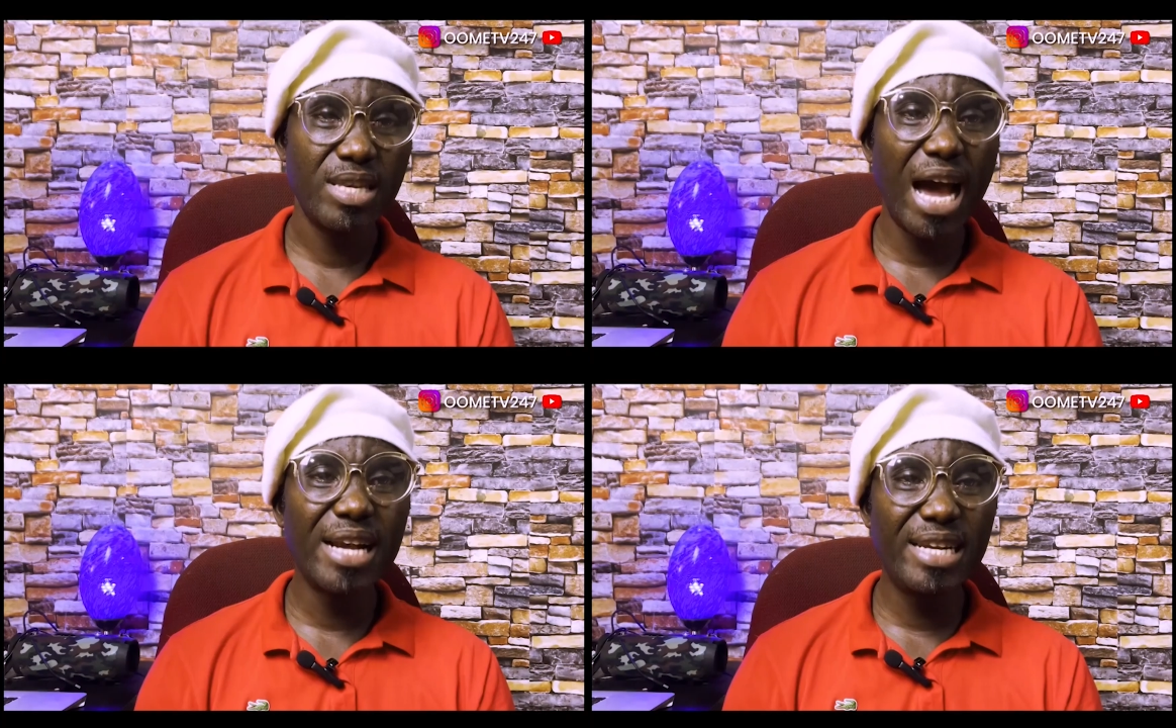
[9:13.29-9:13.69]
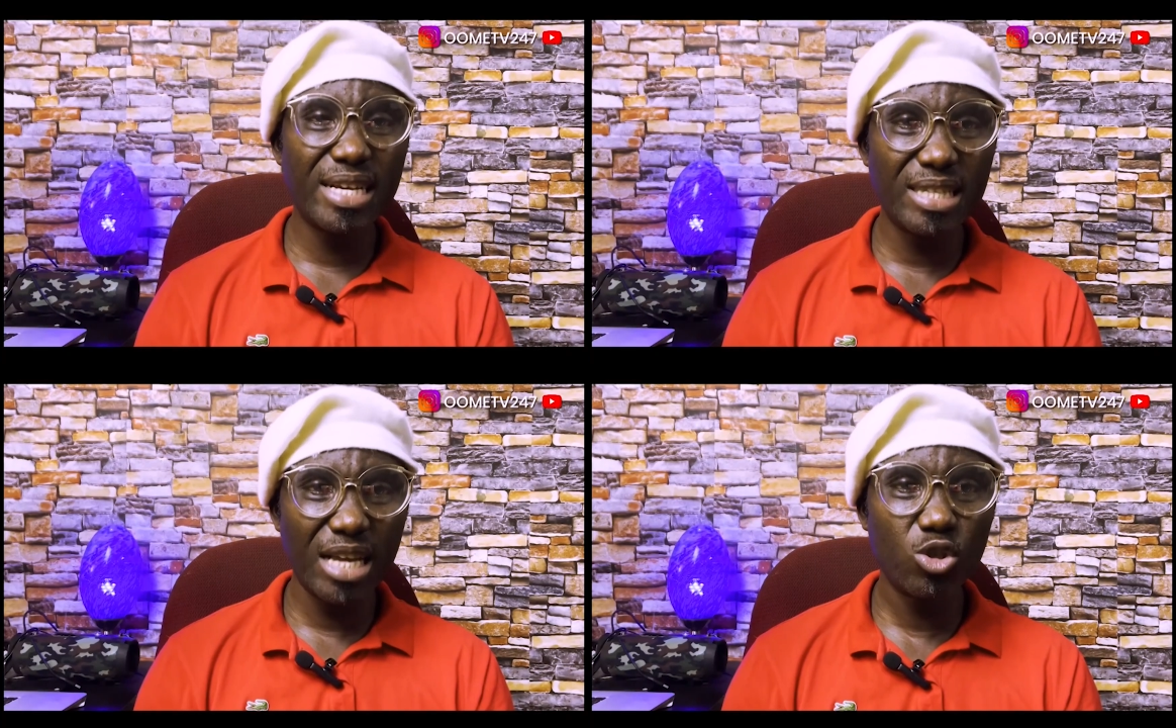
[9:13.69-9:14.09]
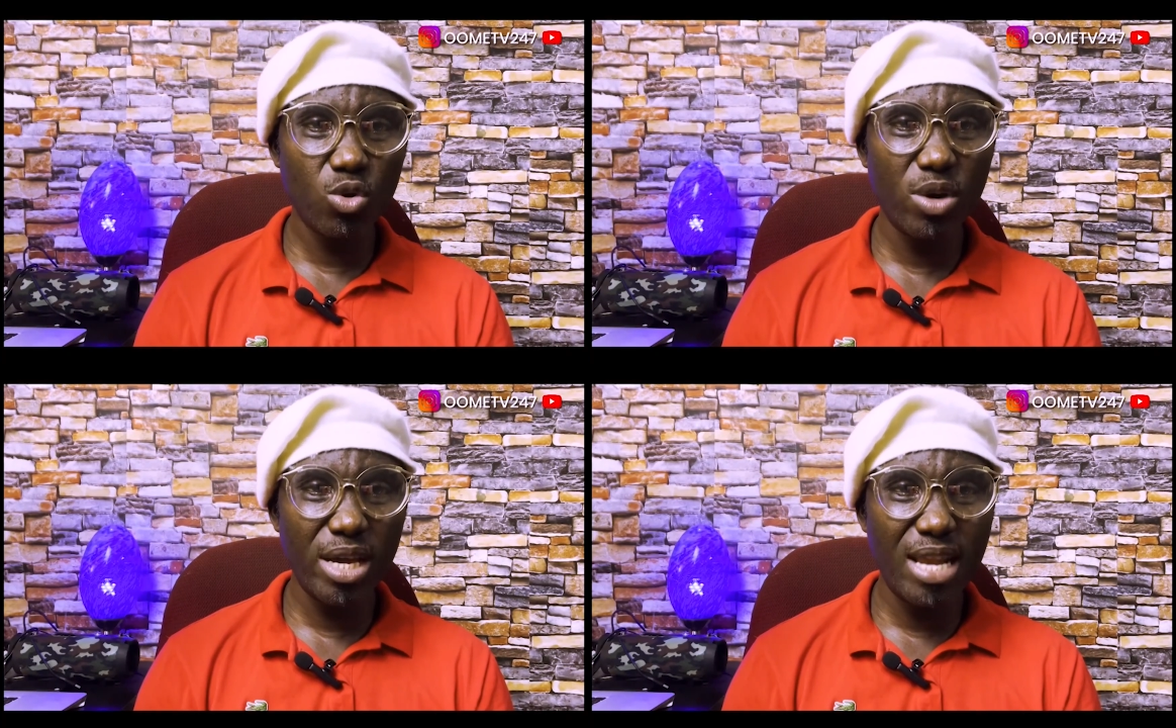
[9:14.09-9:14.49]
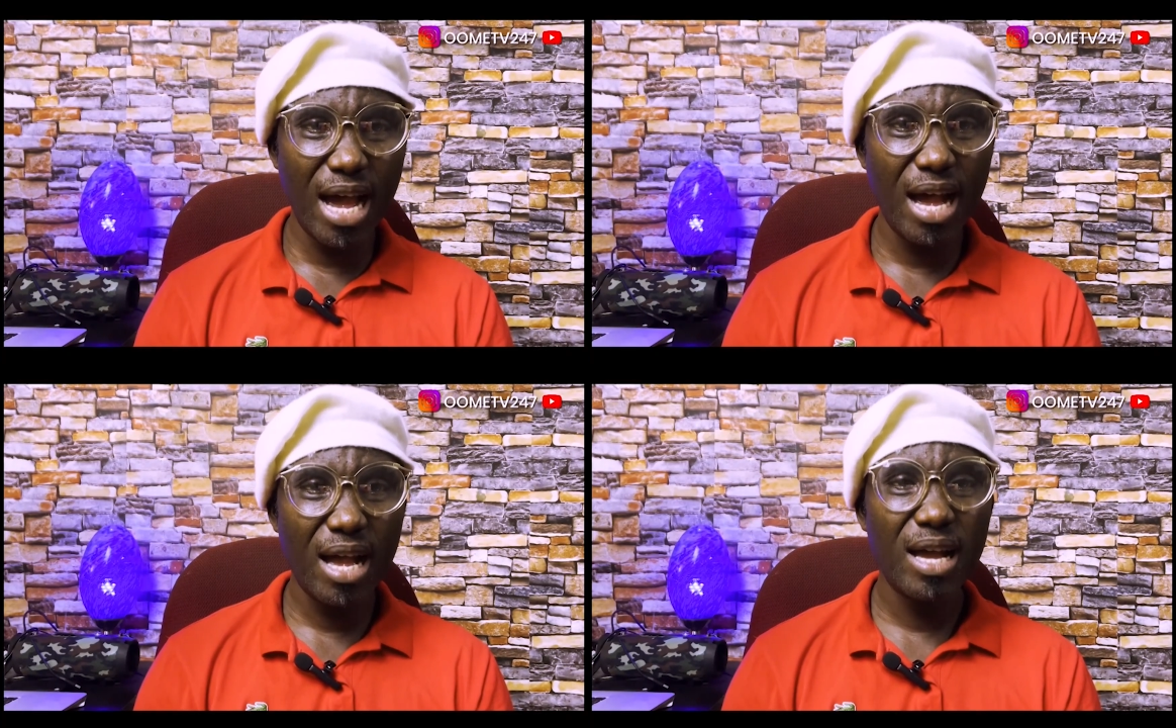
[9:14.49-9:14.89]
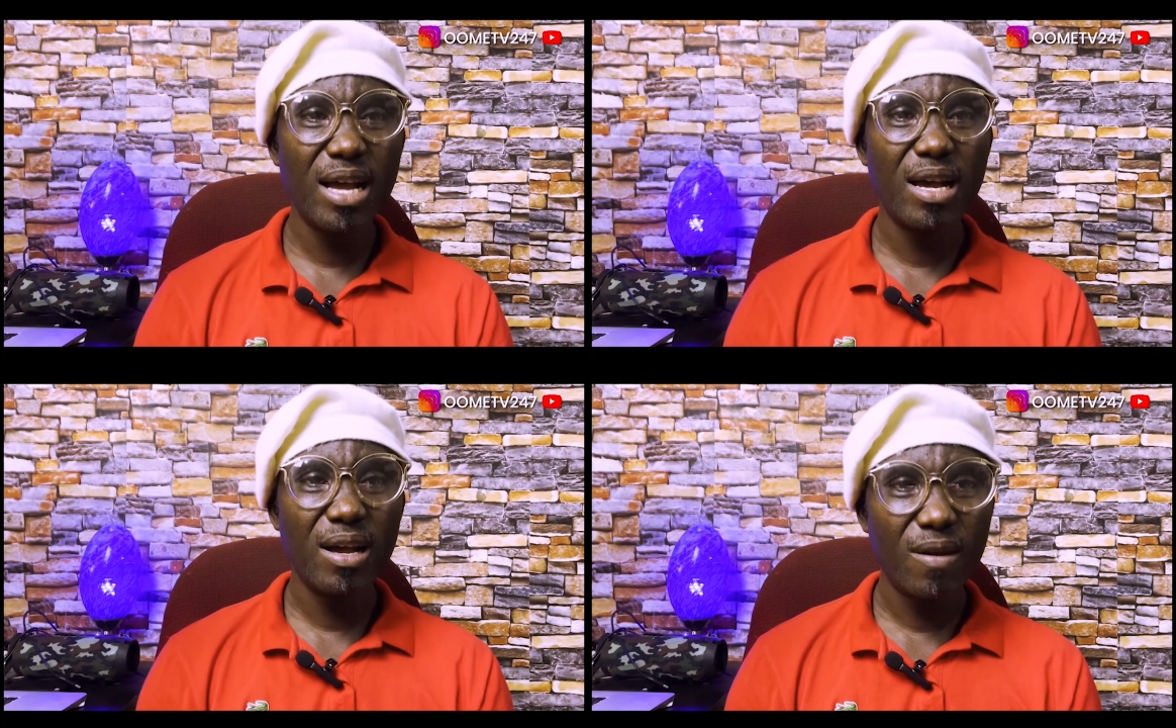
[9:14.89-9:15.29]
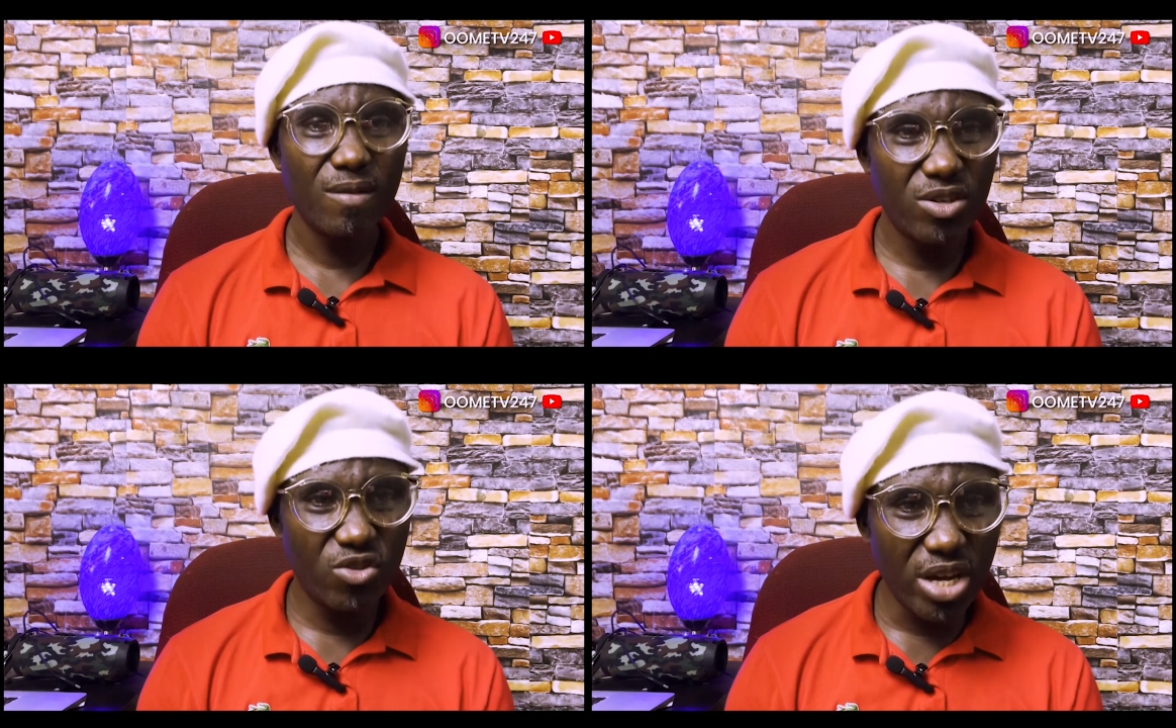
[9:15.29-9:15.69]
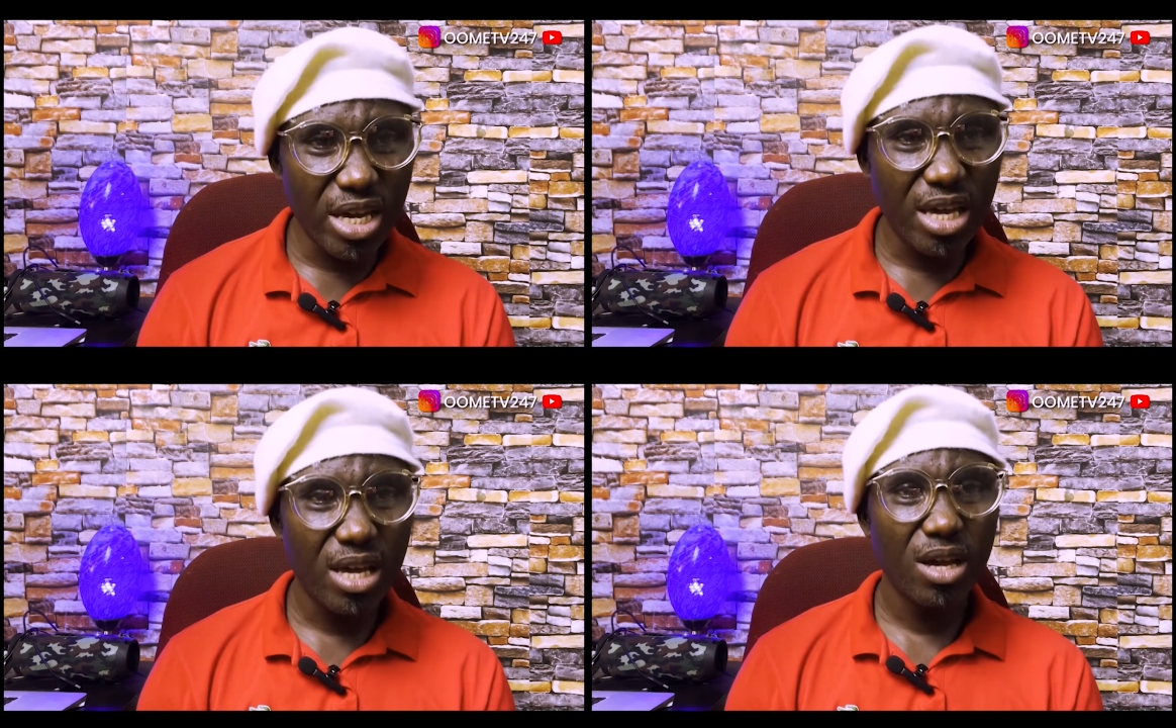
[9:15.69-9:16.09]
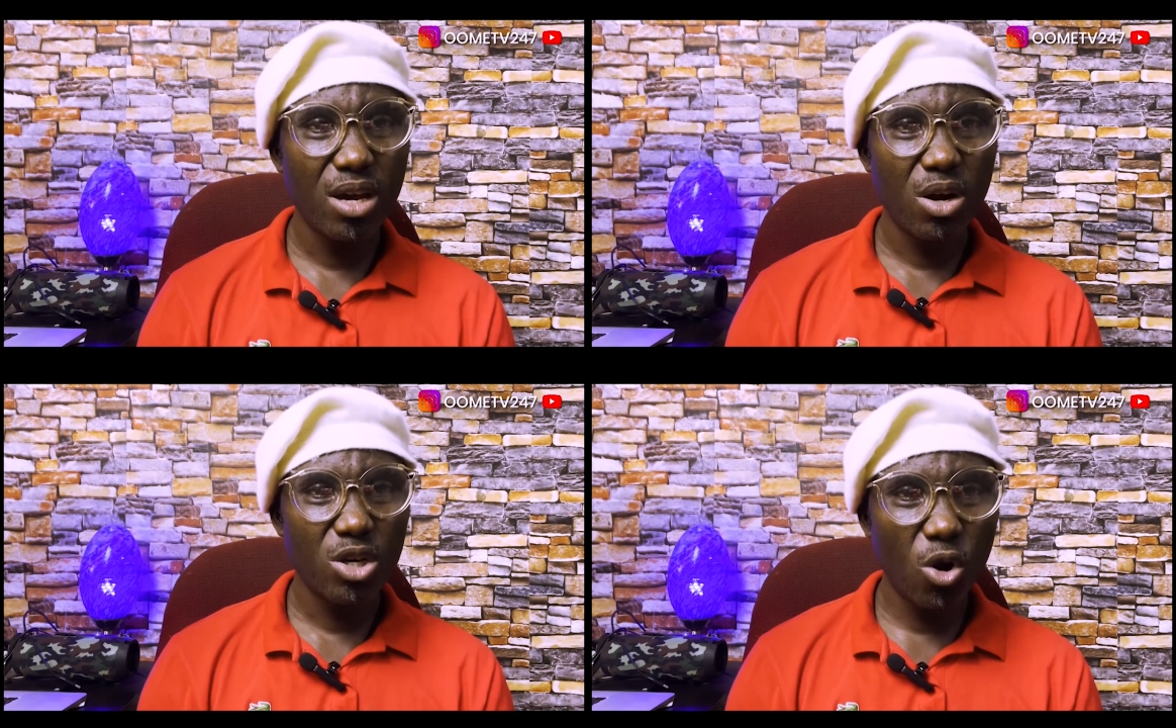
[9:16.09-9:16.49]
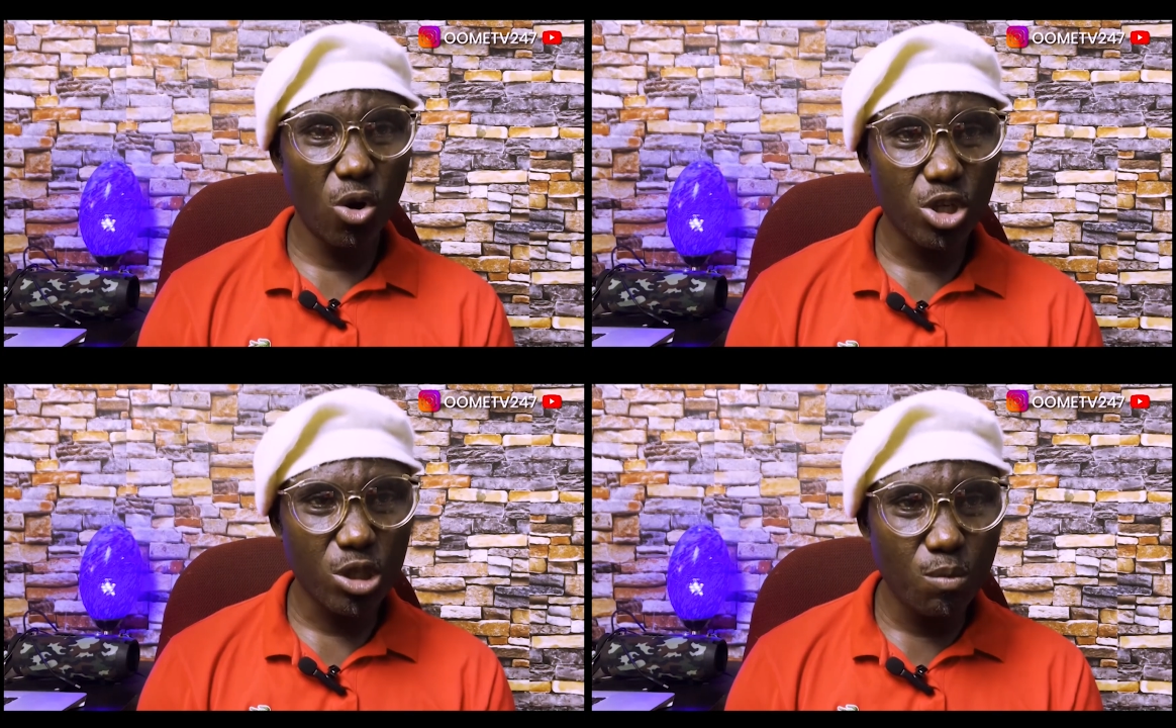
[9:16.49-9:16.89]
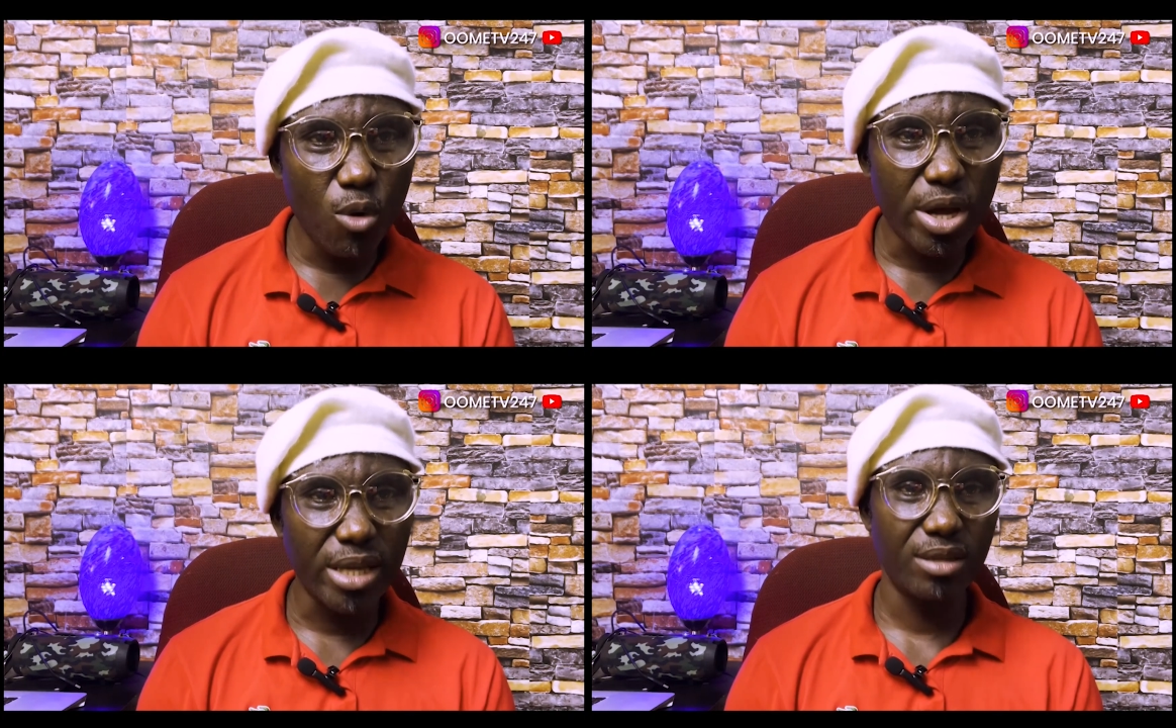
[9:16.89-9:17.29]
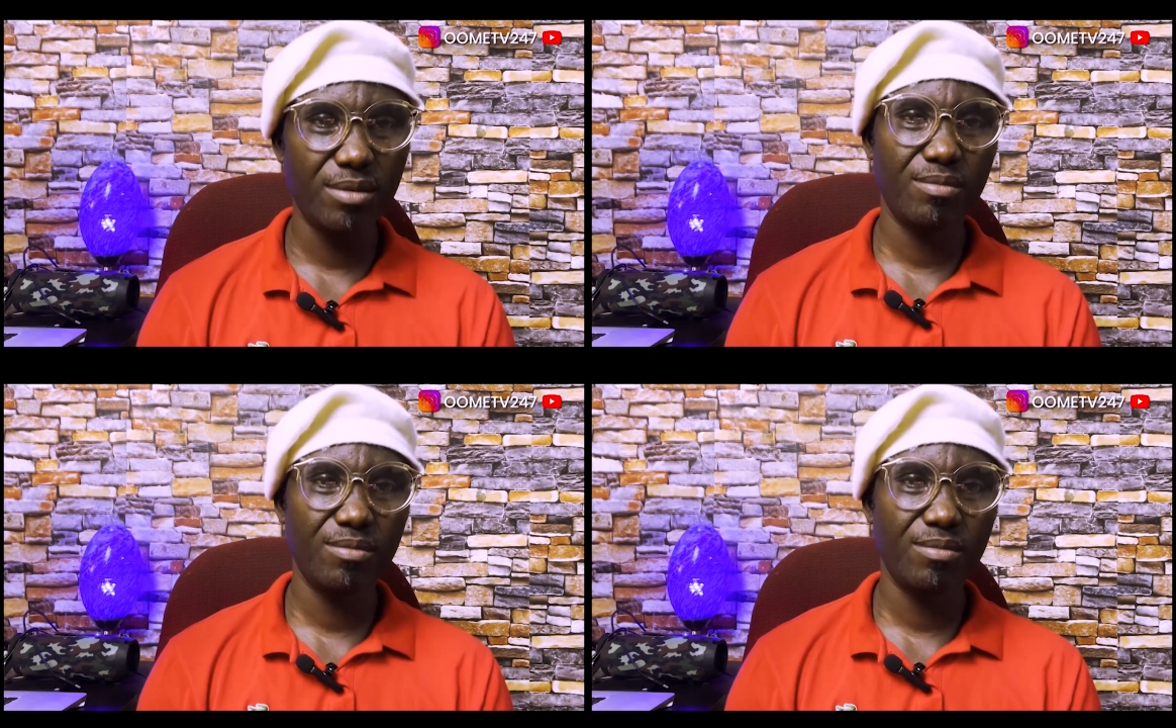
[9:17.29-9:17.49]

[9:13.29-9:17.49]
They are addicted to either drink or smoking